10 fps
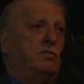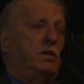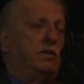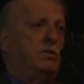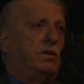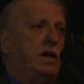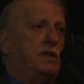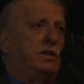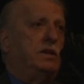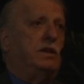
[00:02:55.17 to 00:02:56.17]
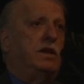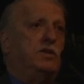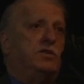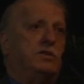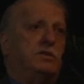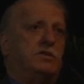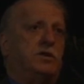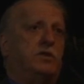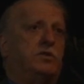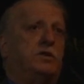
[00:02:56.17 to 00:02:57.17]
when the United Nations
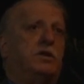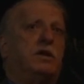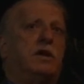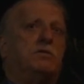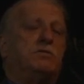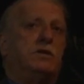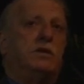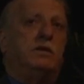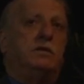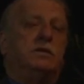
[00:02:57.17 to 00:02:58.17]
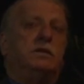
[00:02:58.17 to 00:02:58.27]
Security Council,